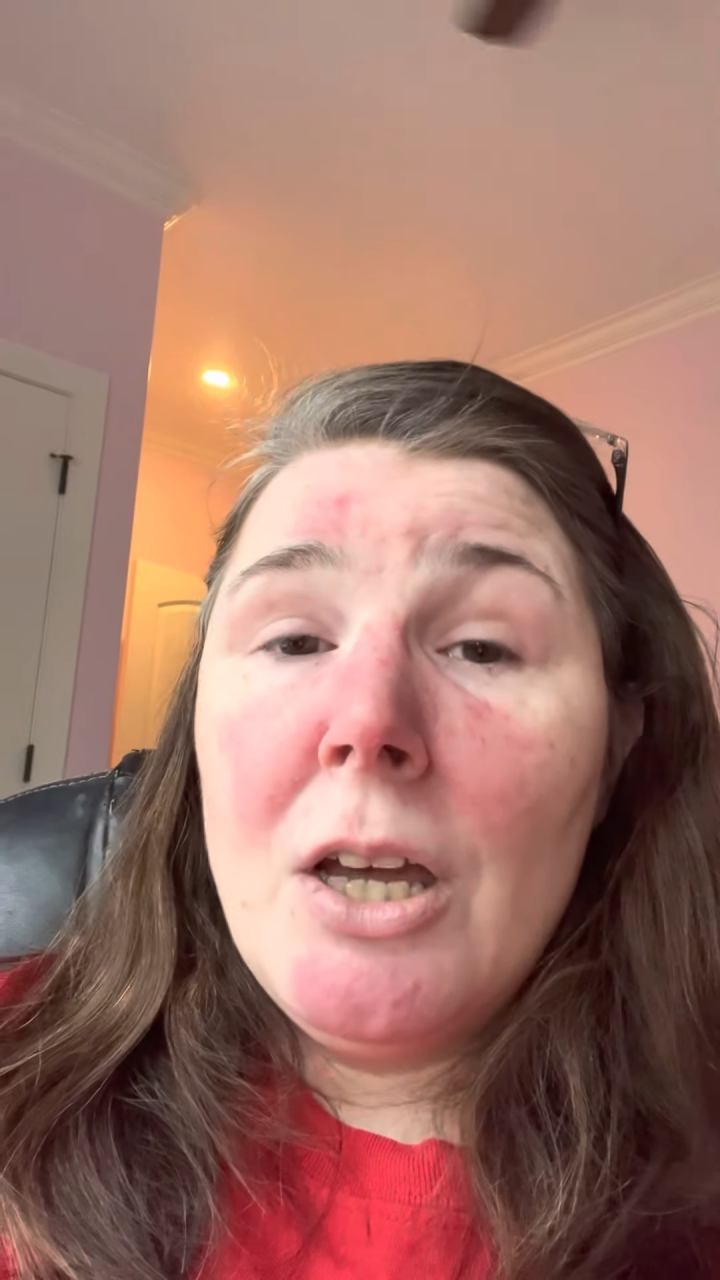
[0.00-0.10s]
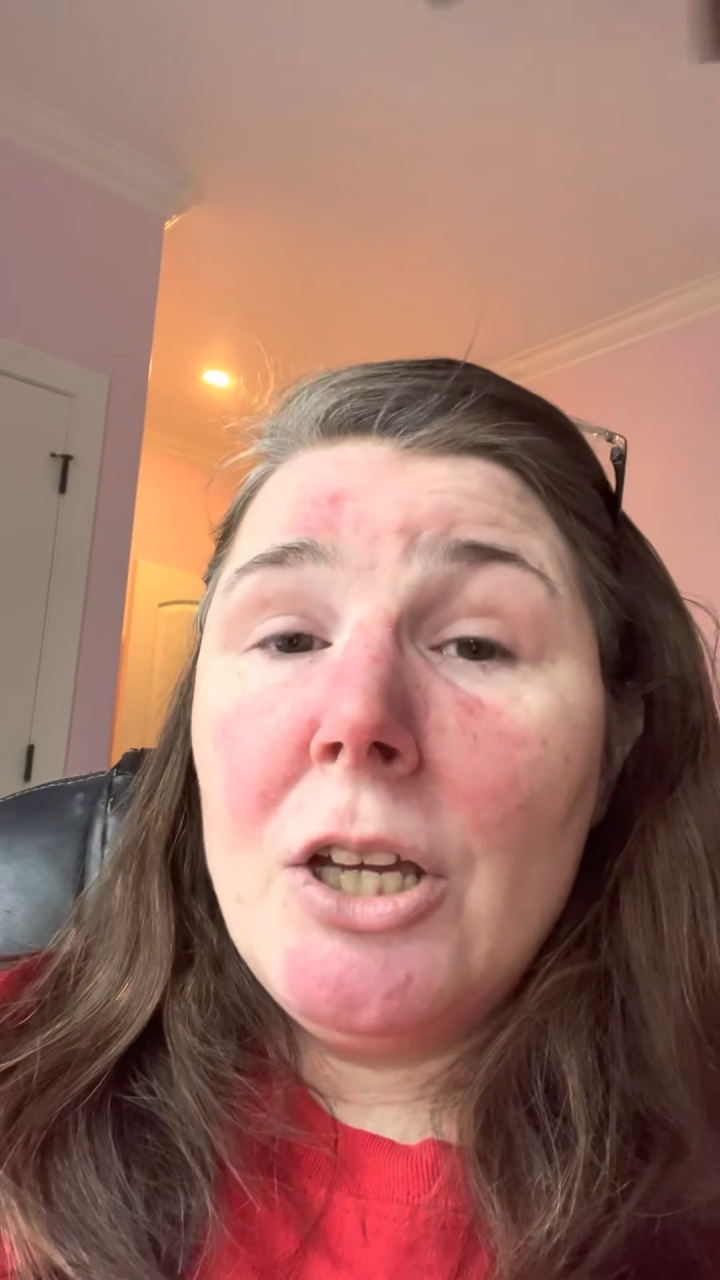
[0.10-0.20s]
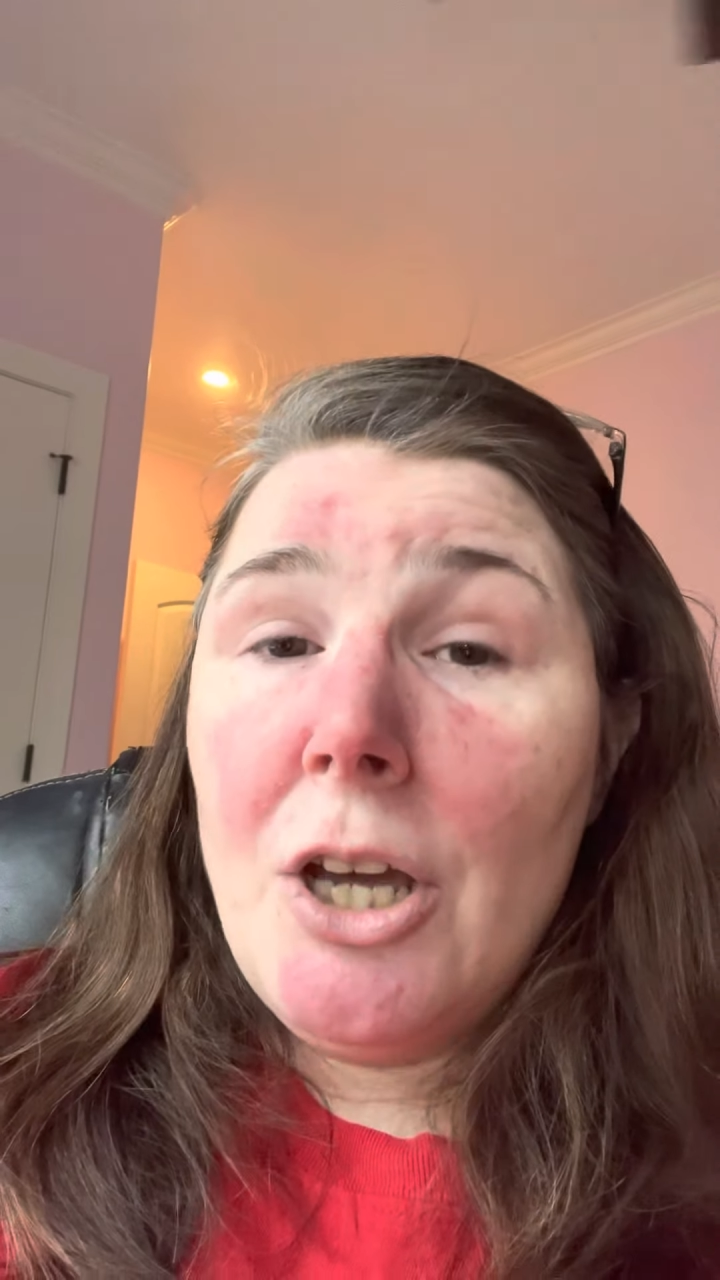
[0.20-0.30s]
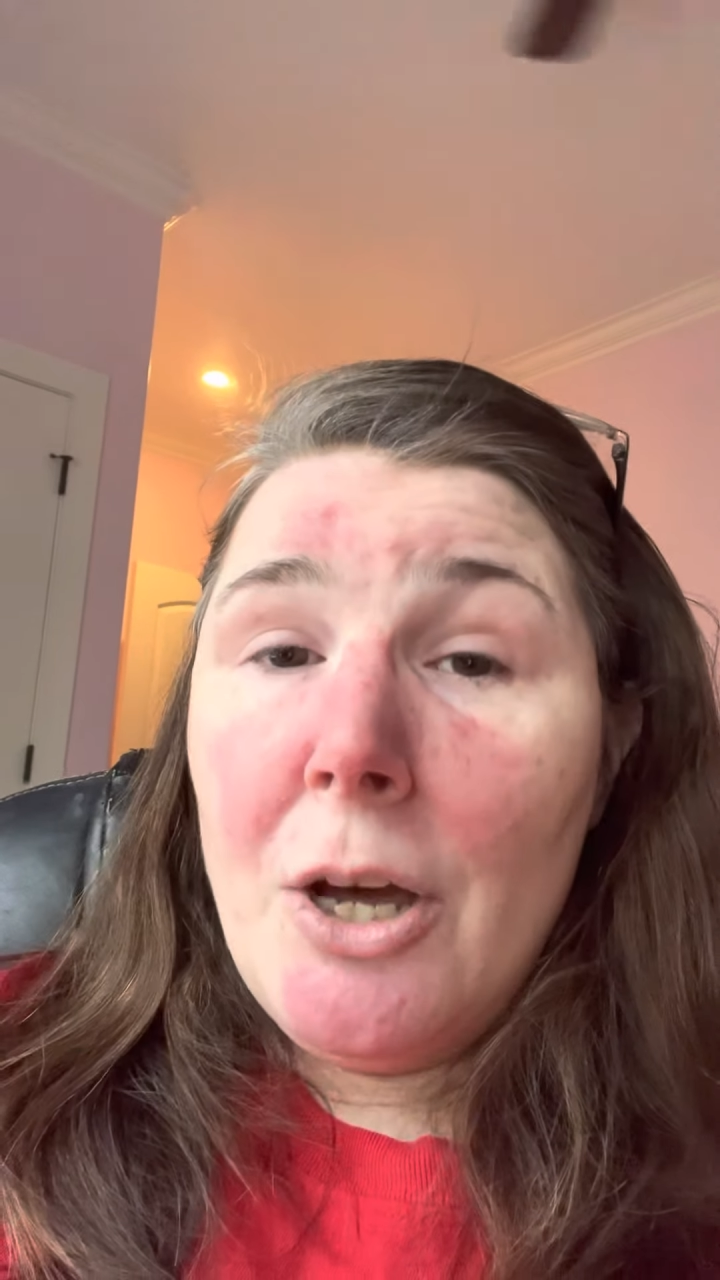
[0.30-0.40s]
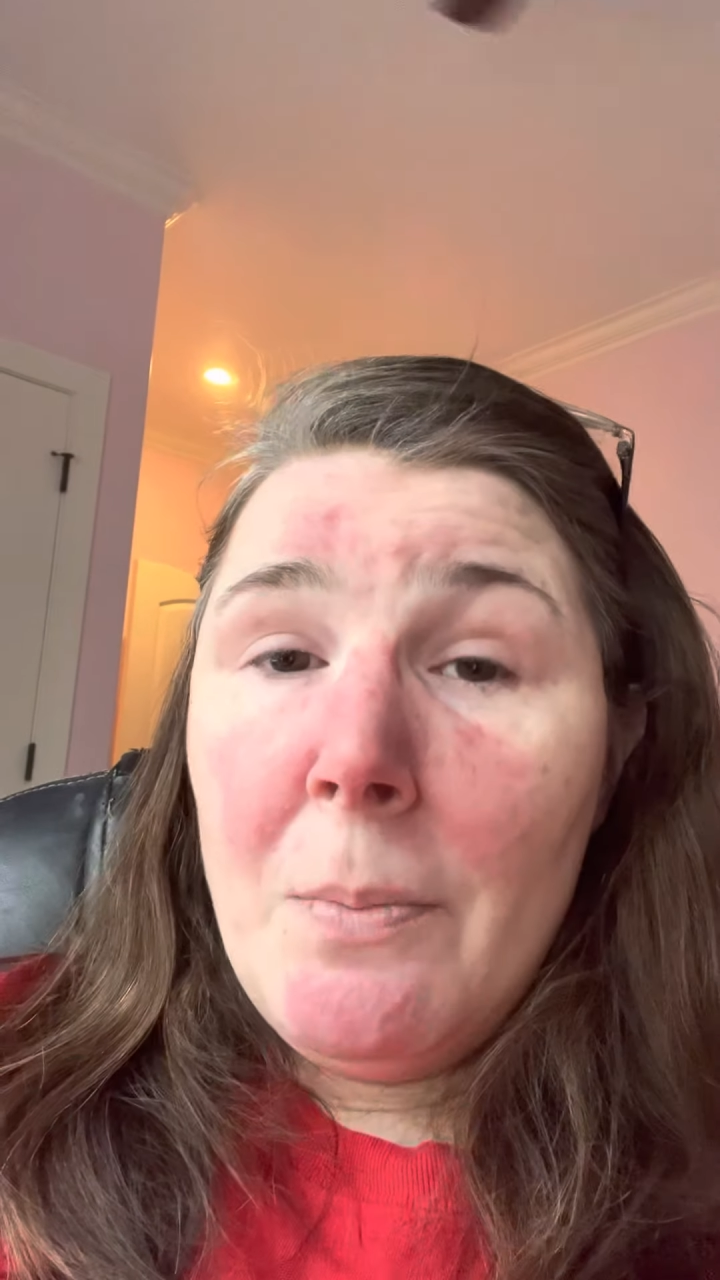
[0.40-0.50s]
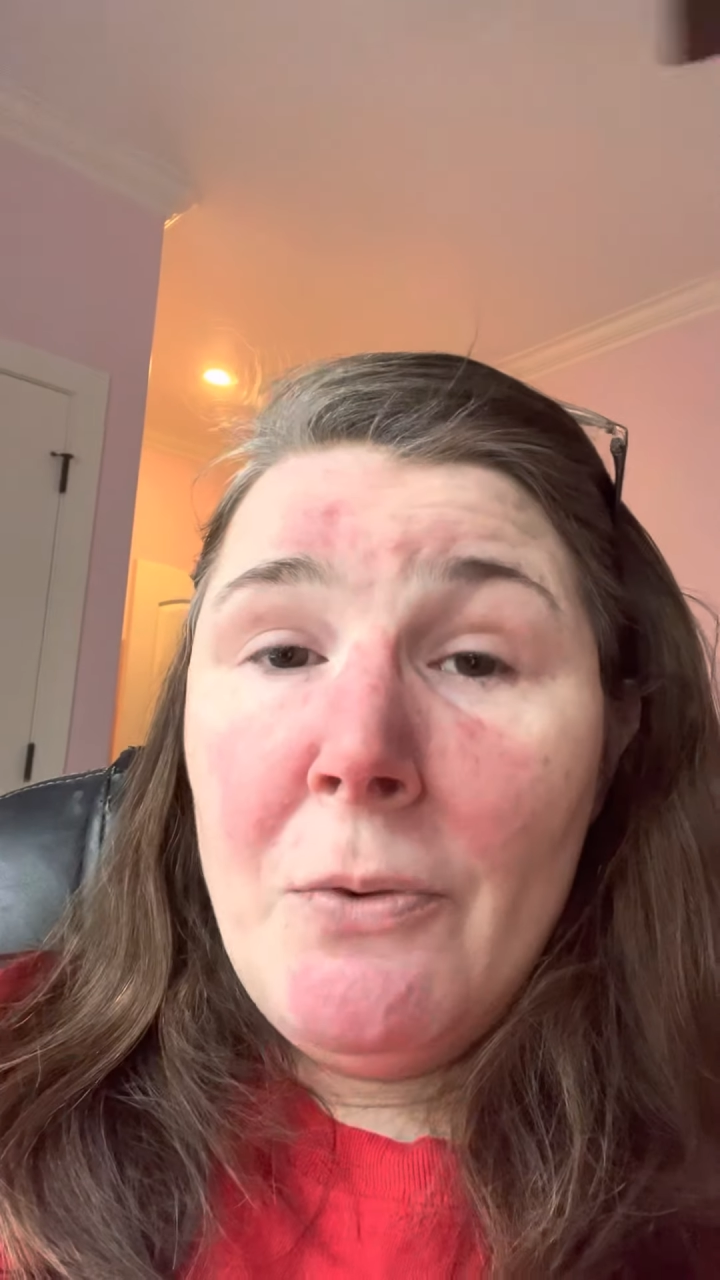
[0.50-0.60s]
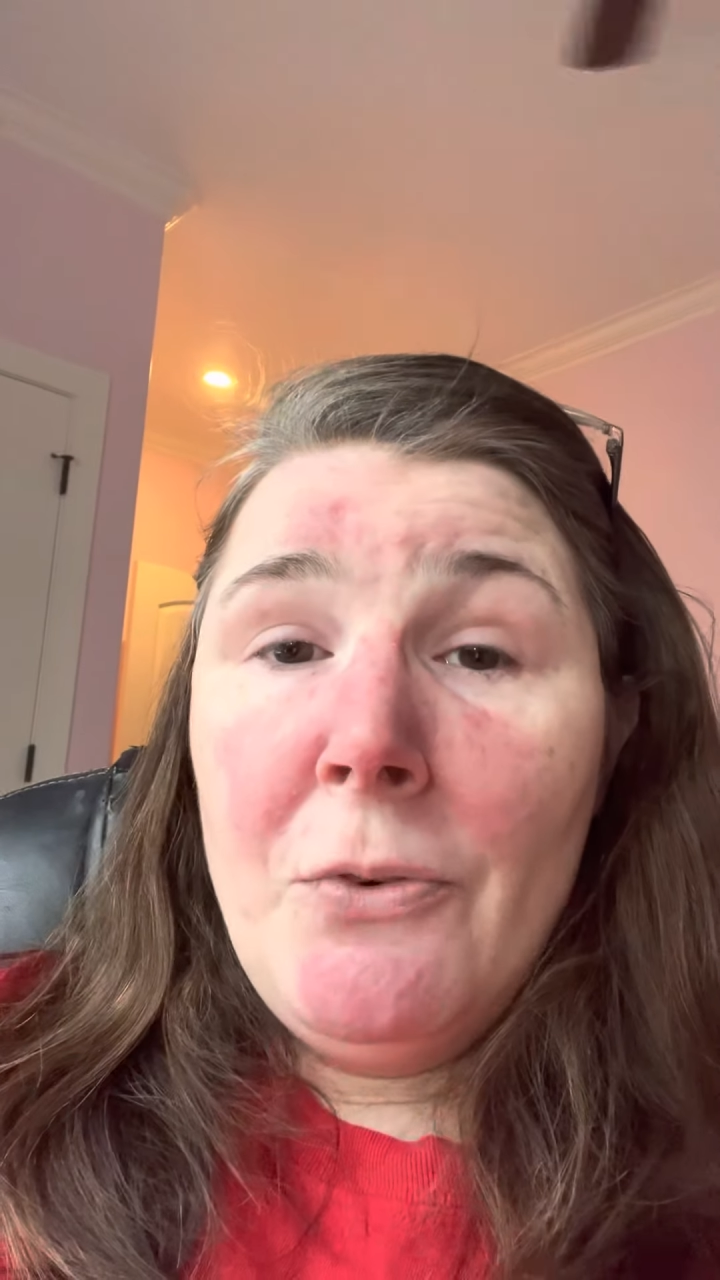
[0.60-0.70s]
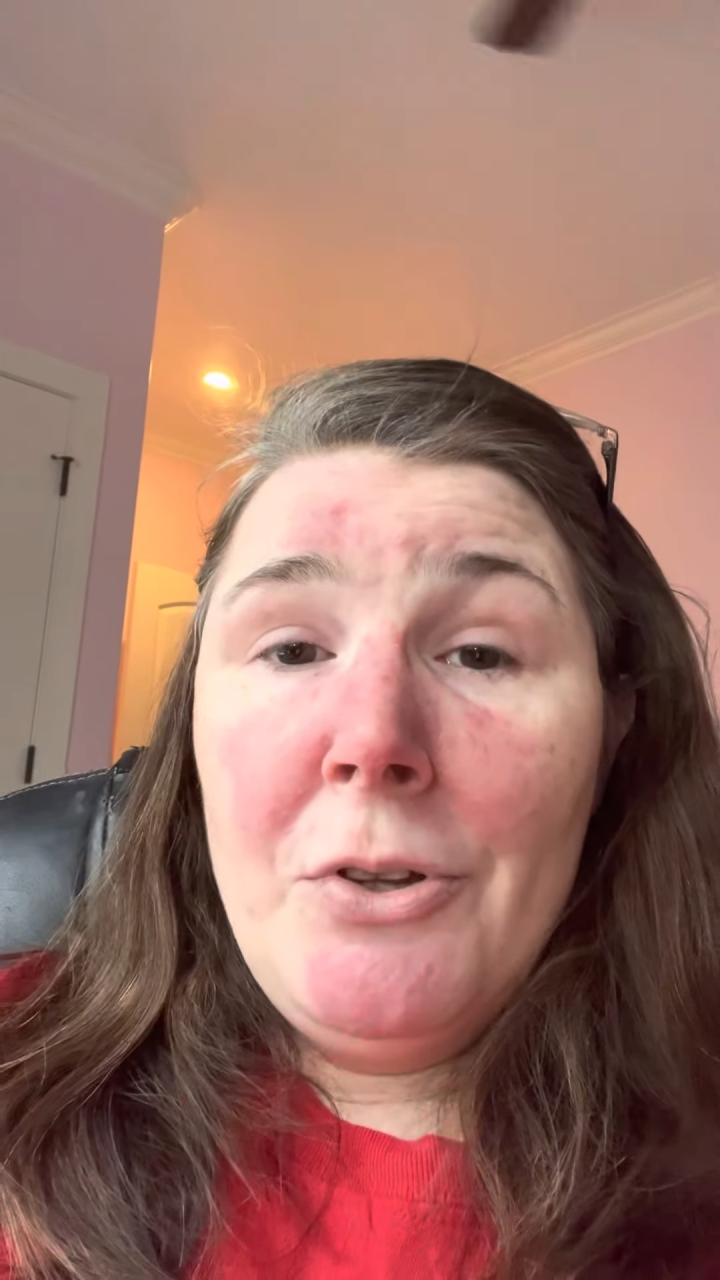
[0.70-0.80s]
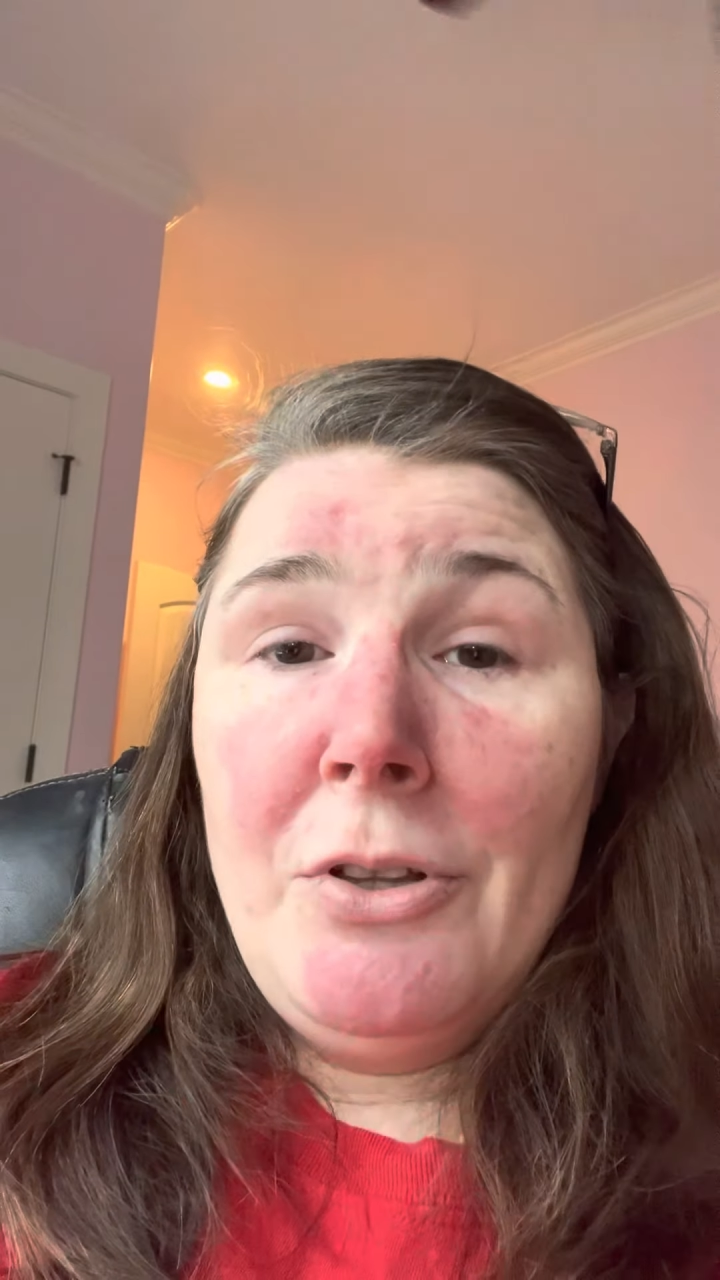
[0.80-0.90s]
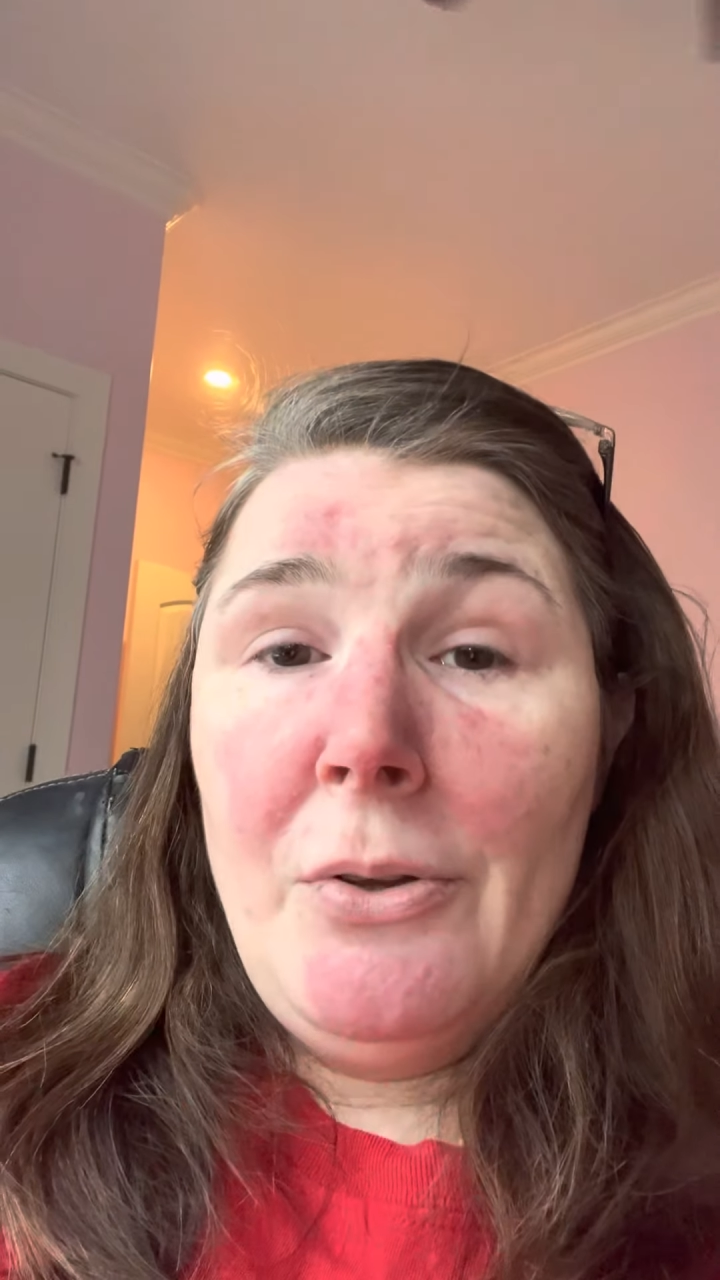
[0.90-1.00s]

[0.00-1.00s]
Go before the